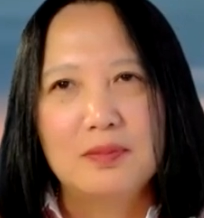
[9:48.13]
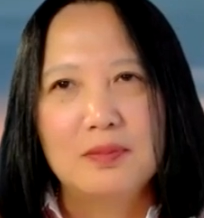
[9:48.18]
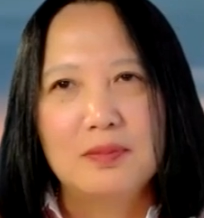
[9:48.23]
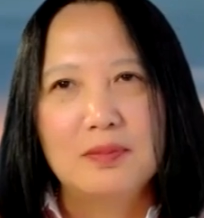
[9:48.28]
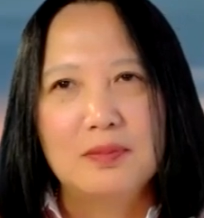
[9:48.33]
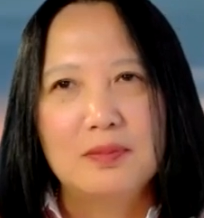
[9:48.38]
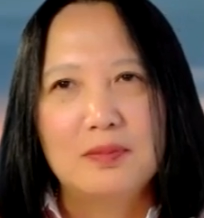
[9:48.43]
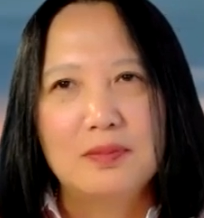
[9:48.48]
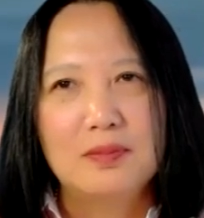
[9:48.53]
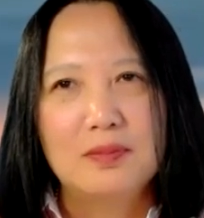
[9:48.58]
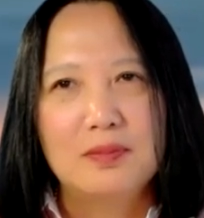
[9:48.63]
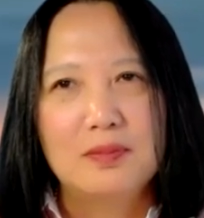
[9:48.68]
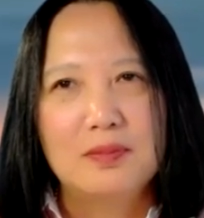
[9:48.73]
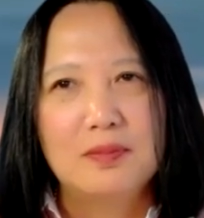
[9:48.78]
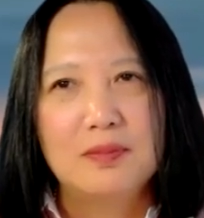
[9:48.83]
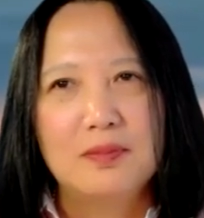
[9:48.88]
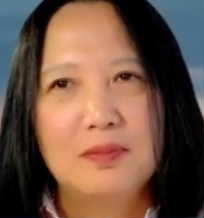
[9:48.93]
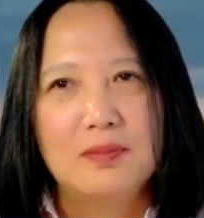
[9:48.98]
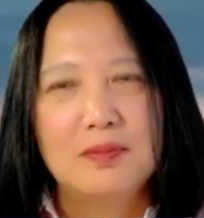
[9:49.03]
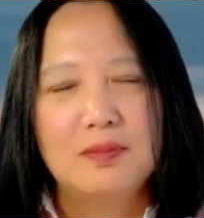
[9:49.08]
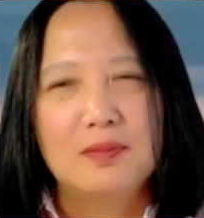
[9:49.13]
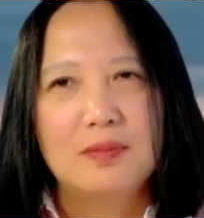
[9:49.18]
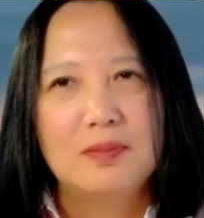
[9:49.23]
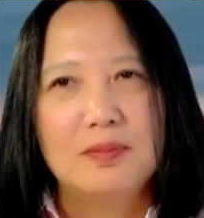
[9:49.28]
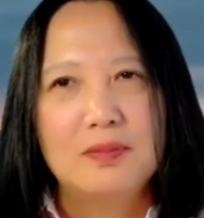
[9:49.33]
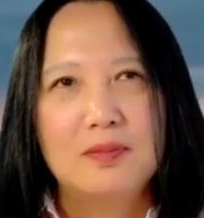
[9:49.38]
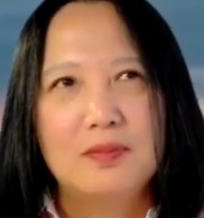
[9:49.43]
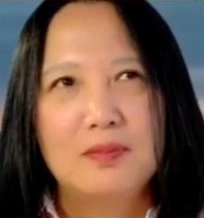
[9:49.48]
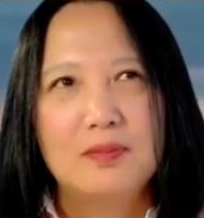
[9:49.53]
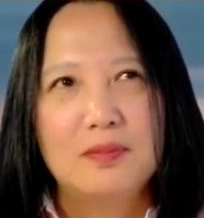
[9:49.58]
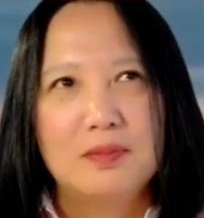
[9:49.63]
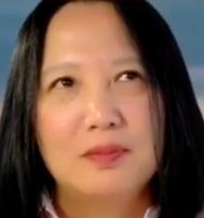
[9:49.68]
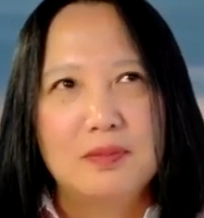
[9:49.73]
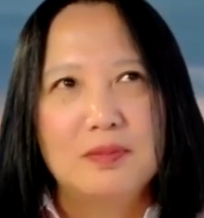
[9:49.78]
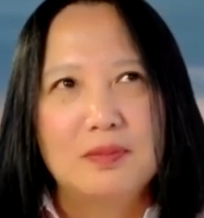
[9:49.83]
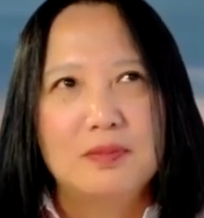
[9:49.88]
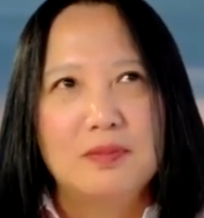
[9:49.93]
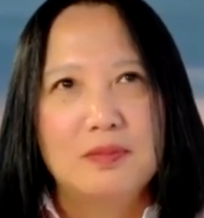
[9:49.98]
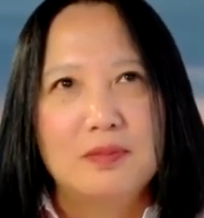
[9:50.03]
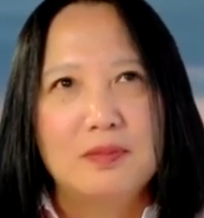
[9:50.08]

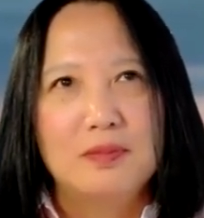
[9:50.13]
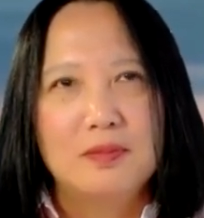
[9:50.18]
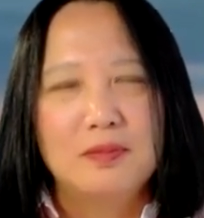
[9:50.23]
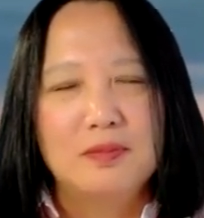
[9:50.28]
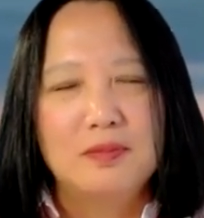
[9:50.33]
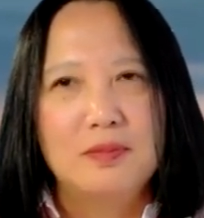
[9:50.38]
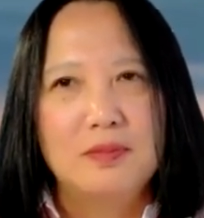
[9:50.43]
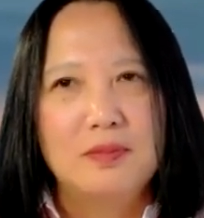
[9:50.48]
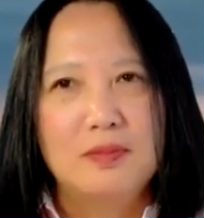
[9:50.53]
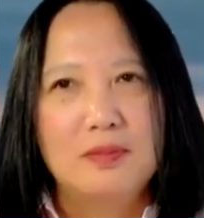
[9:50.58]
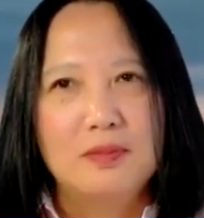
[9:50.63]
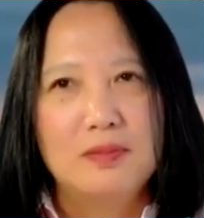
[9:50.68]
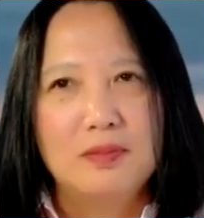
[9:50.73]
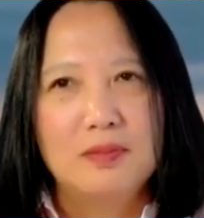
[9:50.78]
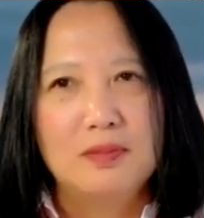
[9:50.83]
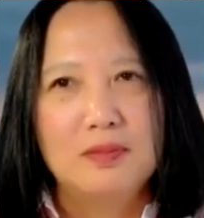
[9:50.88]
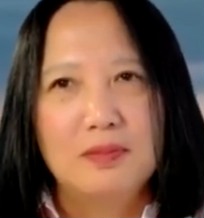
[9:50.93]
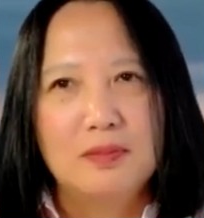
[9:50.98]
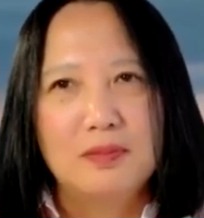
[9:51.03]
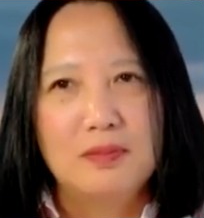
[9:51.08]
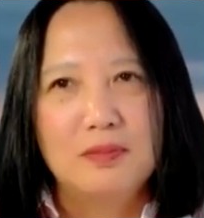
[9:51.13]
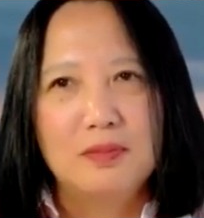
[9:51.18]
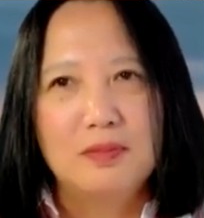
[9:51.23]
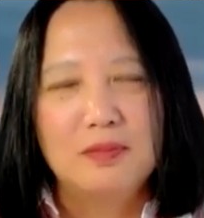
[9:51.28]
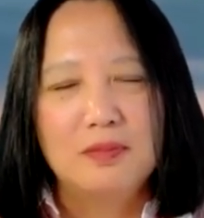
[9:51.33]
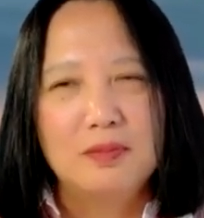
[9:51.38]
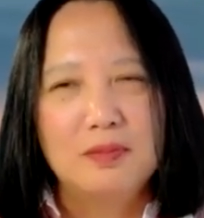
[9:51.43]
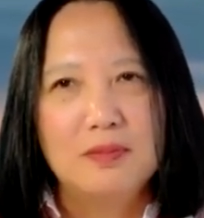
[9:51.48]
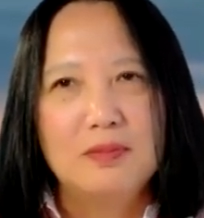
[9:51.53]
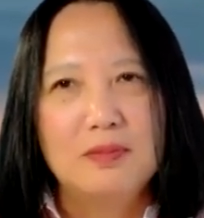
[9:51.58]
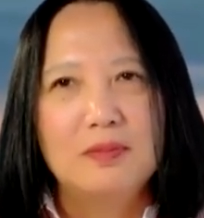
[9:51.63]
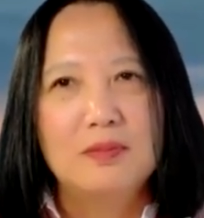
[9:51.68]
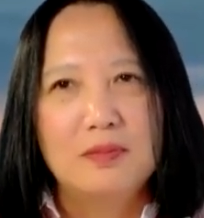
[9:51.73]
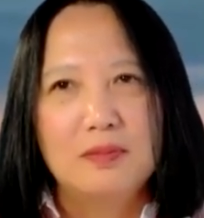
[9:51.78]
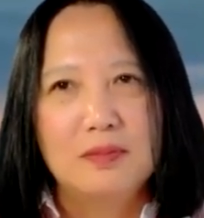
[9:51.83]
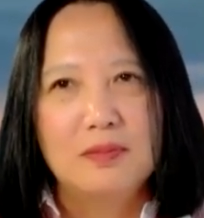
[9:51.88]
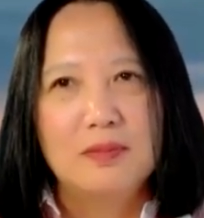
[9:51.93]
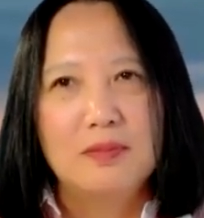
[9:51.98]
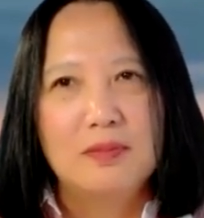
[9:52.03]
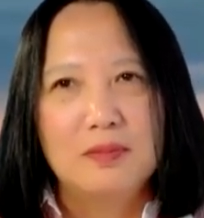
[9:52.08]

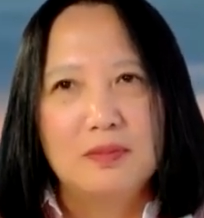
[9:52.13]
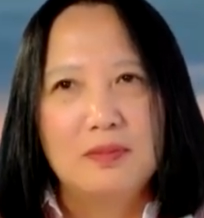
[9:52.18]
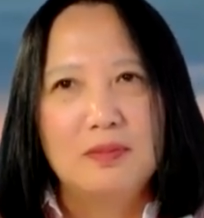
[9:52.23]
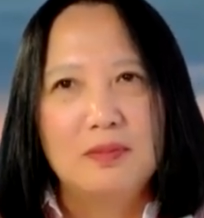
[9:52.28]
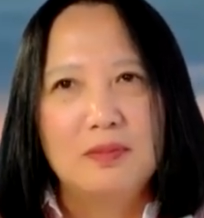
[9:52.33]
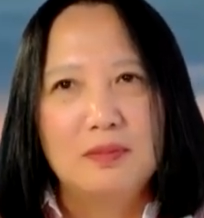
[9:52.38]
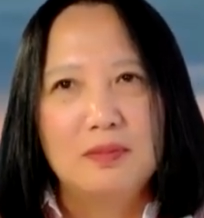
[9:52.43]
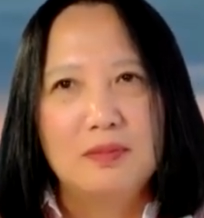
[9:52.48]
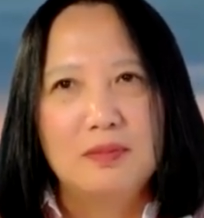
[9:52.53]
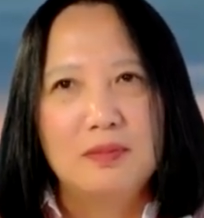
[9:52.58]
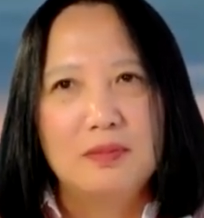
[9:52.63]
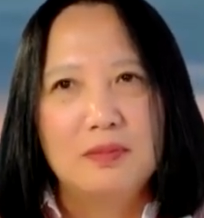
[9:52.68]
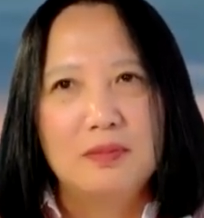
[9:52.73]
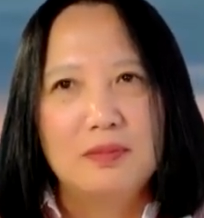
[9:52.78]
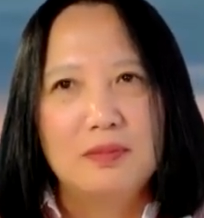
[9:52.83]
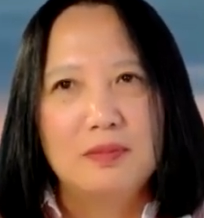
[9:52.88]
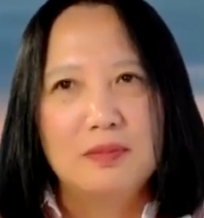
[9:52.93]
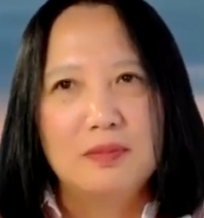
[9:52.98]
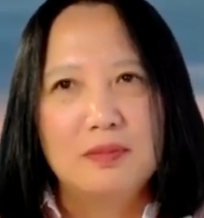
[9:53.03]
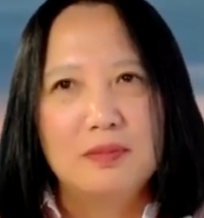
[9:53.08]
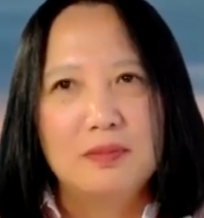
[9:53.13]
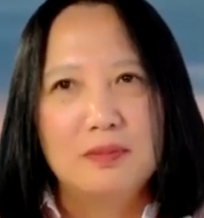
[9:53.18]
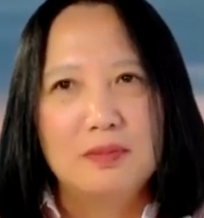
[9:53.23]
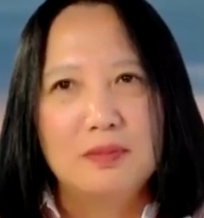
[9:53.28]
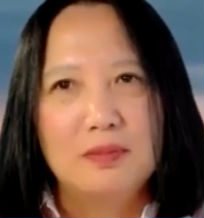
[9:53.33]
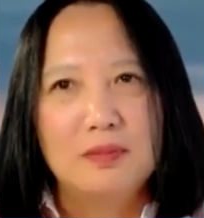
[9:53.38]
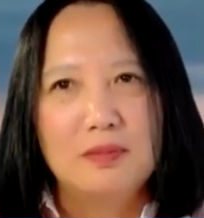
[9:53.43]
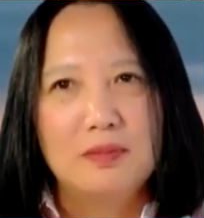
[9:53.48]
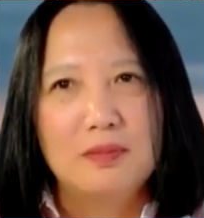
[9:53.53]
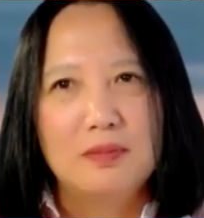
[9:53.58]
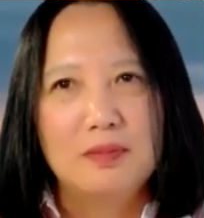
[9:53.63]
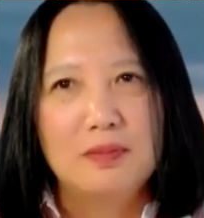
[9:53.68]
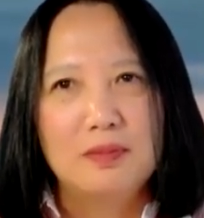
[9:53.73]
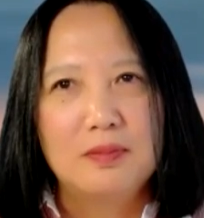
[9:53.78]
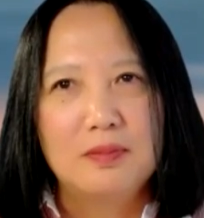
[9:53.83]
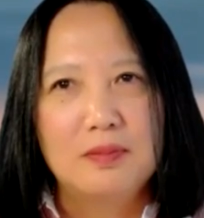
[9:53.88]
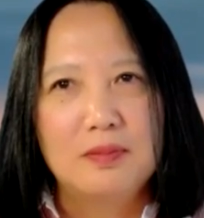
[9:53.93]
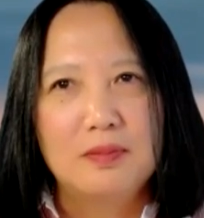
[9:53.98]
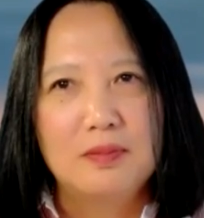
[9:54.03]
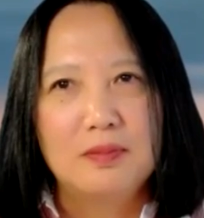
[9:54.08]

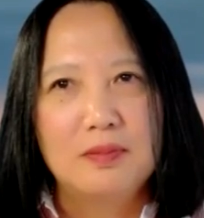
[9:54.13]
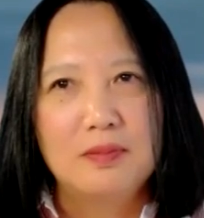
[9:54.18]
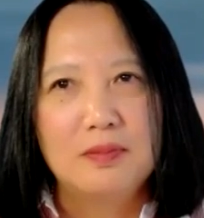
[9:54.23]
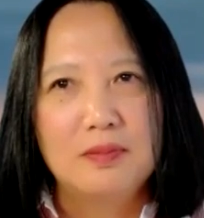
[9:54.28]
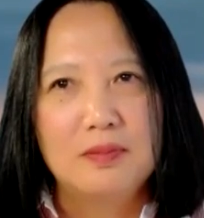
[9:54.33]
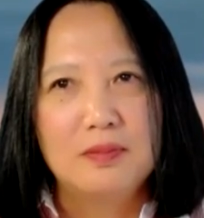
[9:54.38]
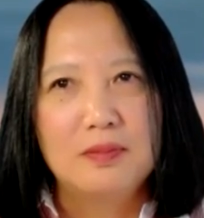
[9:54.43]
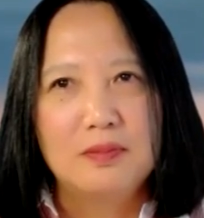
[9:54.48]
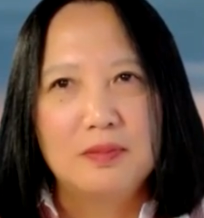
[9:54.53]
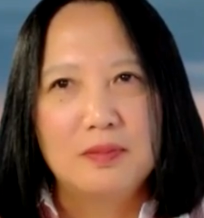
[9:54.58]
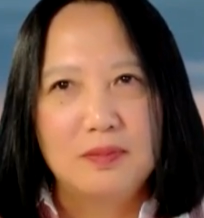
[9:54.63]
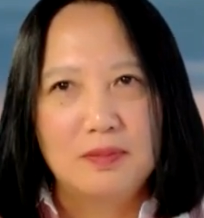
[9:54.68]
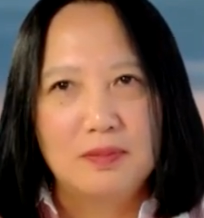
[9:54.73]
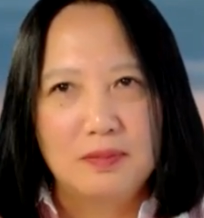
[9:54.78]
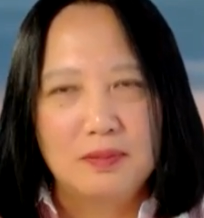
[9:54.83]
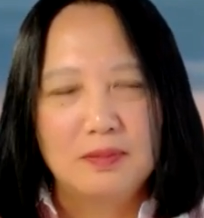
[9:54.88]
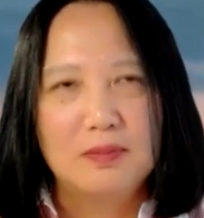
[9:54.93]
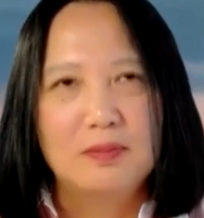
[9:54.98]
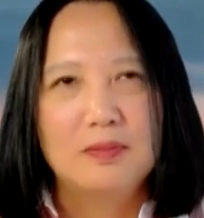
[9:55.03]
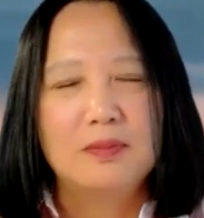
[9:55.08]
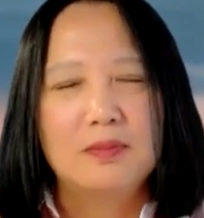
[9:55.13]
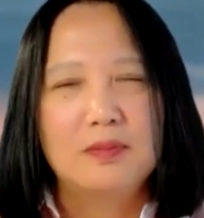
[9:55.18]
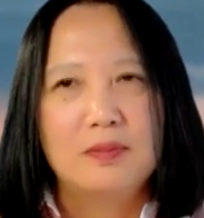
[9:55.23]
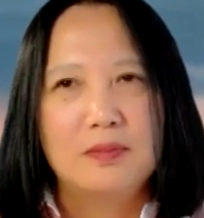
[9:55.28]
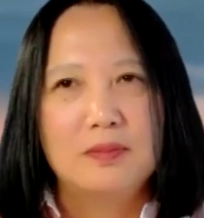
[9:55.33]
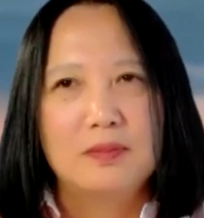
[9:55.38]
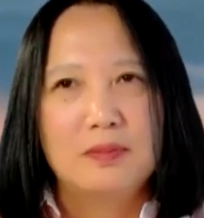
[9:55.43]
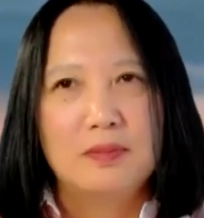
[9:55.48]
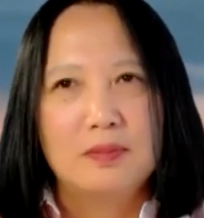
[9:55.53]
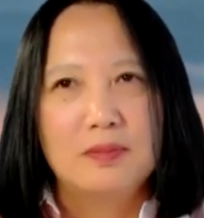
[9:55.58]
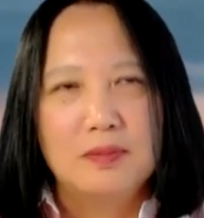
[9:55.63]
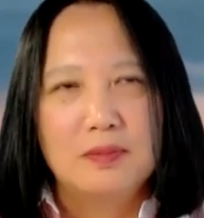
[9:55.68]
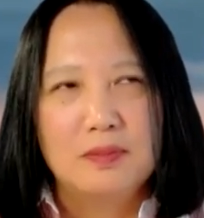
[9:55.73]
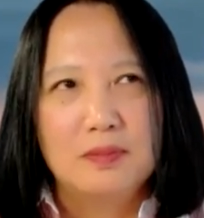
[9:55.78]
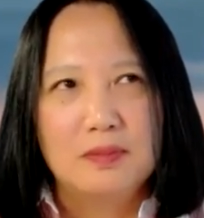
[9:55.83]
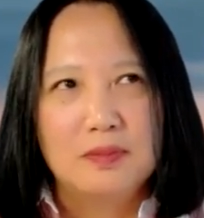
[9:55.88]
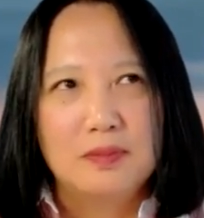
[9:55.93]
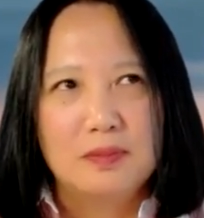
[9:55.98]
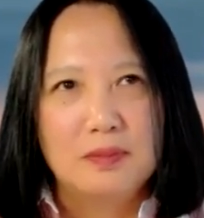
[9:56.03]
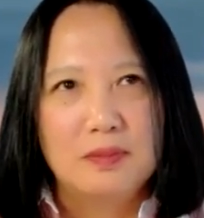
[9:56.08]
No words are spoken by the person on screen.